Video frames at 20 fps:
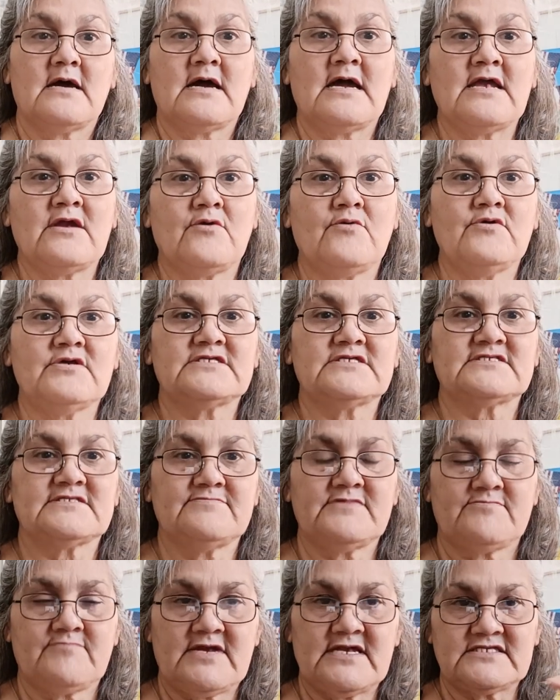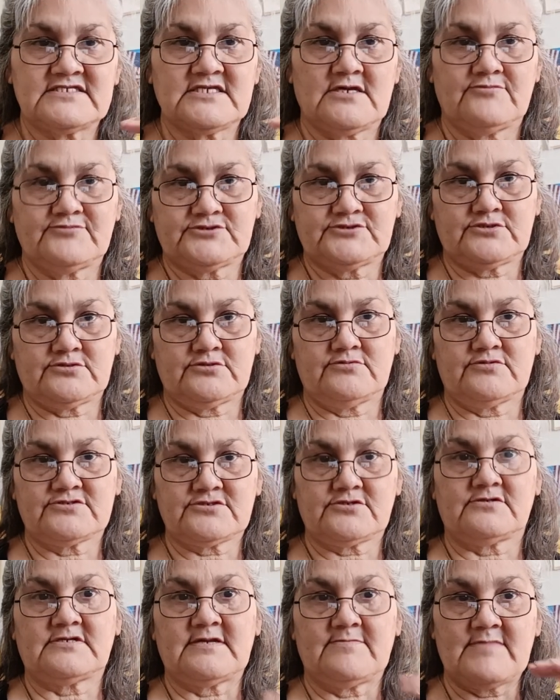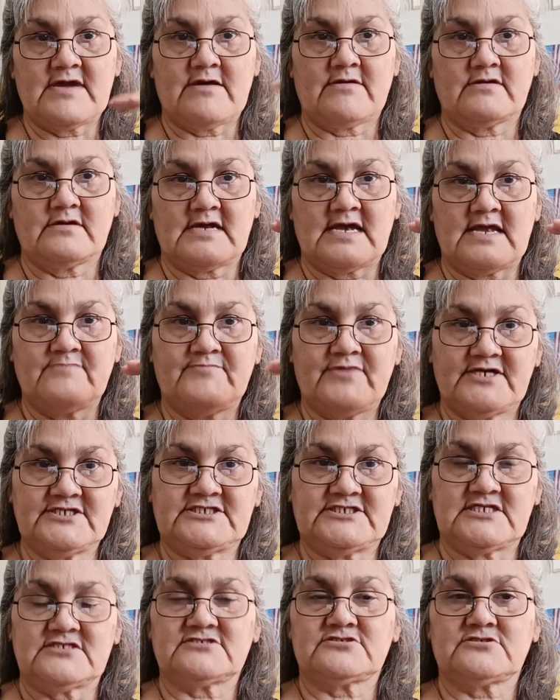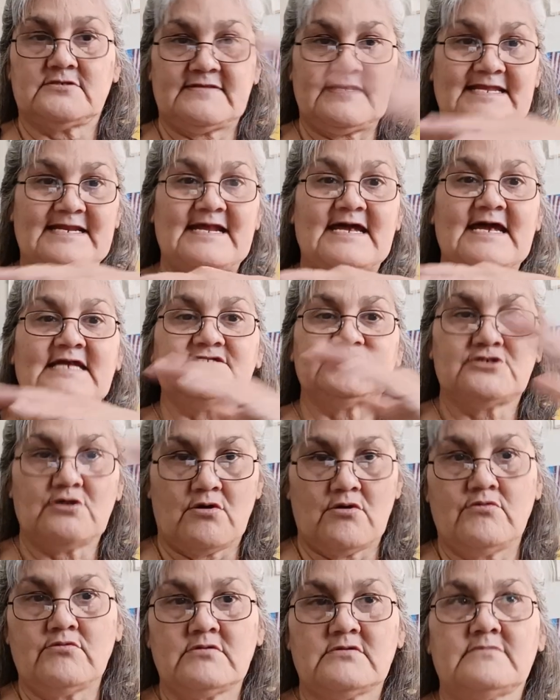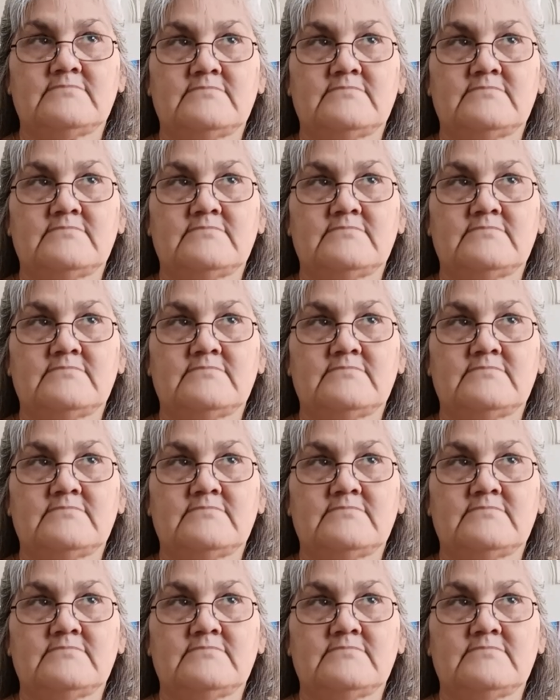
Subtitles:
I always limit myself to a certain amount. I budget so that I don't